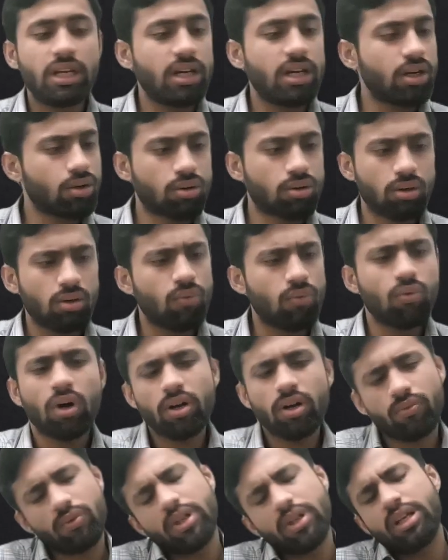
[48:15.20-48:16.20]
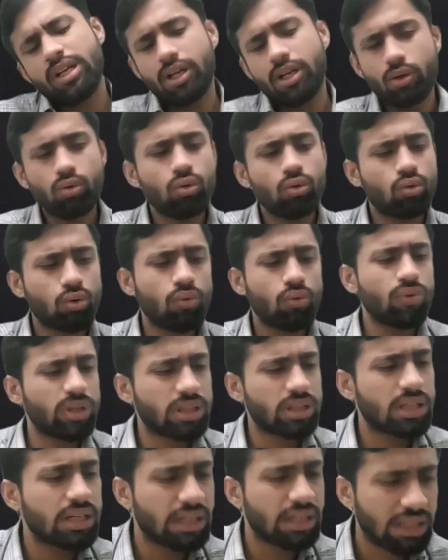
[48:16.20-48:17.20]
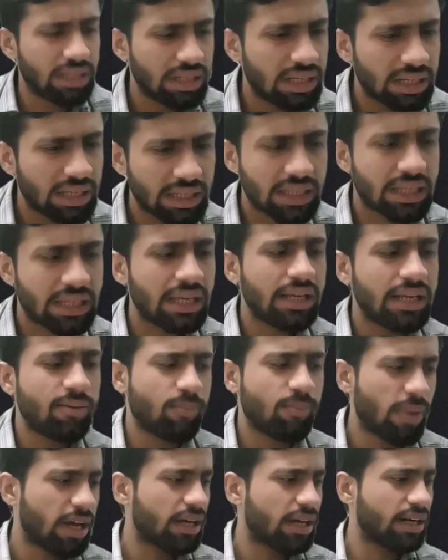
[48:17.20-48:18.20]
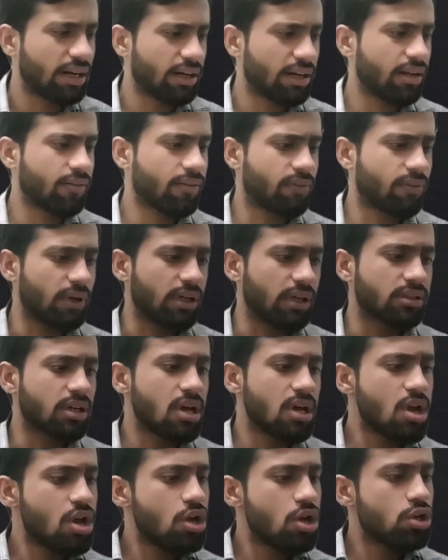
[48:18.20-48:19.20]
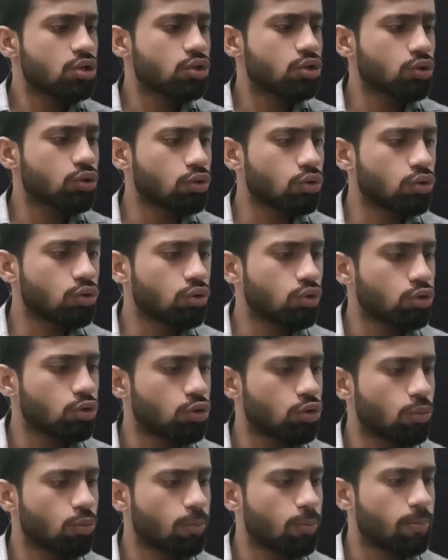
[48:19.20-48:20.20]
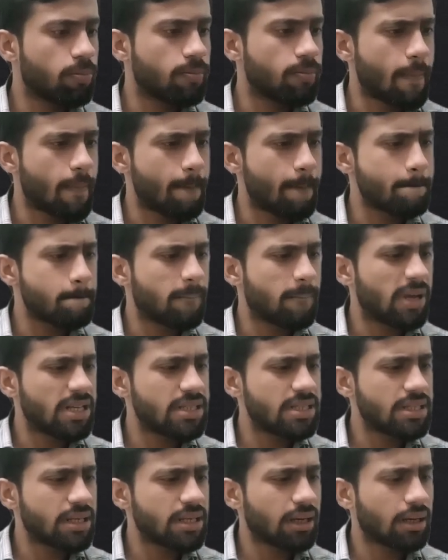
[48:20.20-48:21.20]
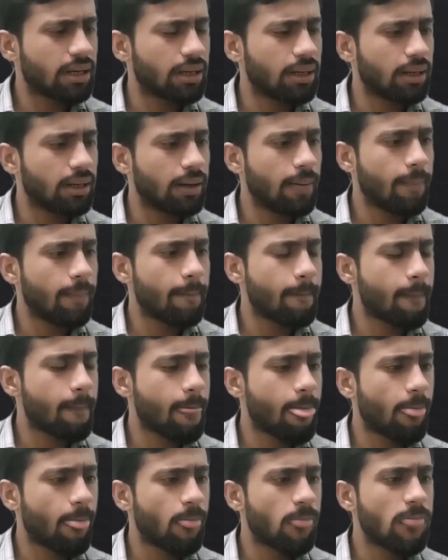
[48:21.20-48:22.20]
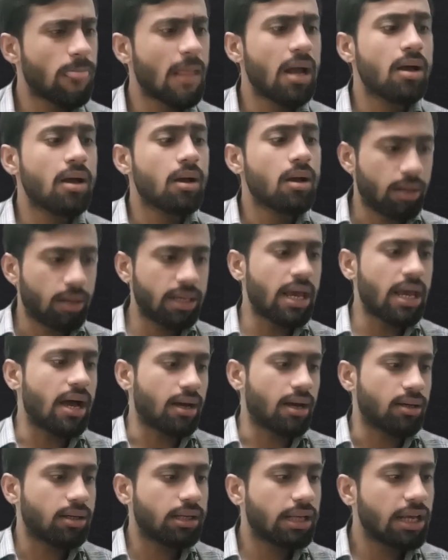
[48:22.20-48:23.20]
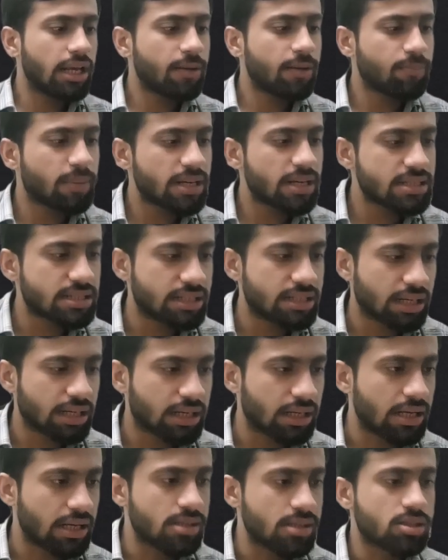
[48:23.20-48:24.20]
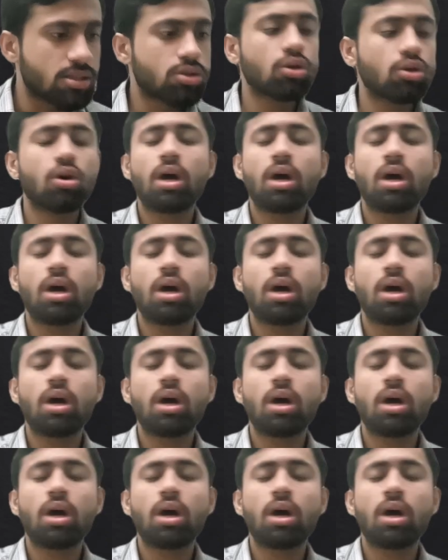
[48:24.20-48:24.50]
what we need to do with the linking magnetic flux. So basically, yeah, it must decrease. So